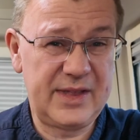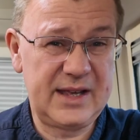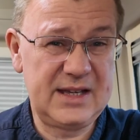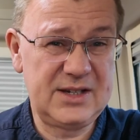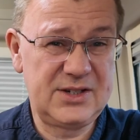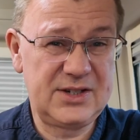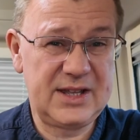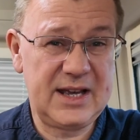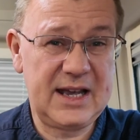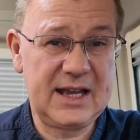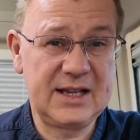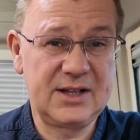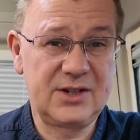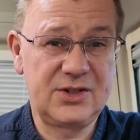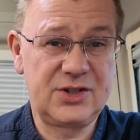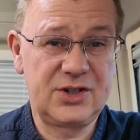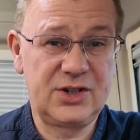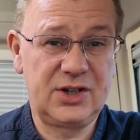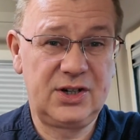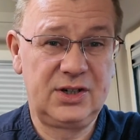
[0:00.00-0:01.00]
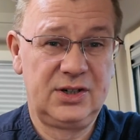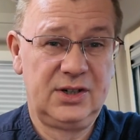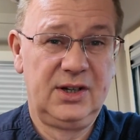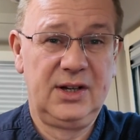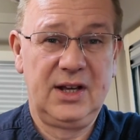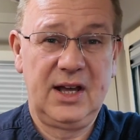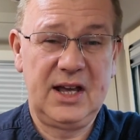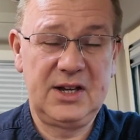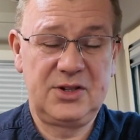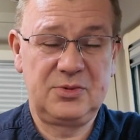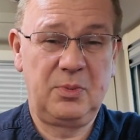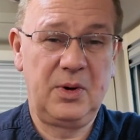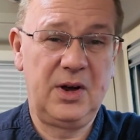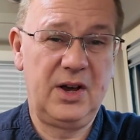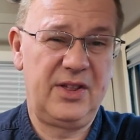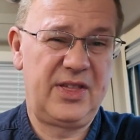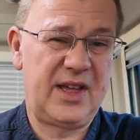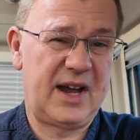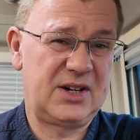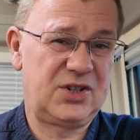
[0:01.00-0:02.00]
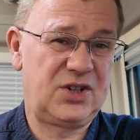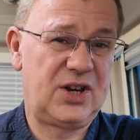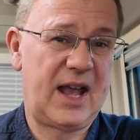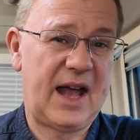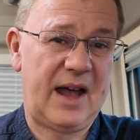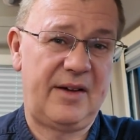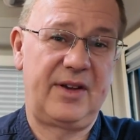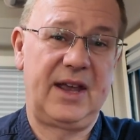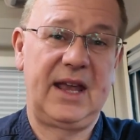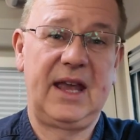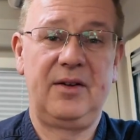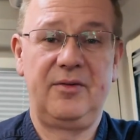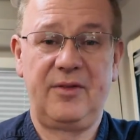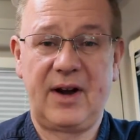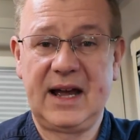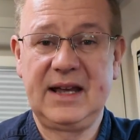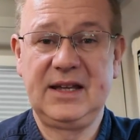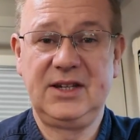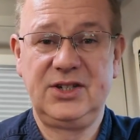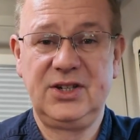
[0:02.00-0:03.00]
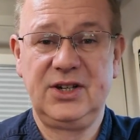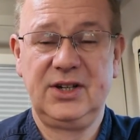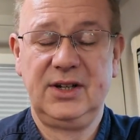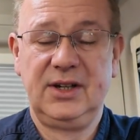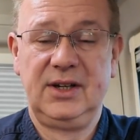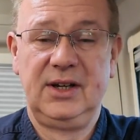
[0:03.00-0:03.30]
these things, so it's worth actually having it right.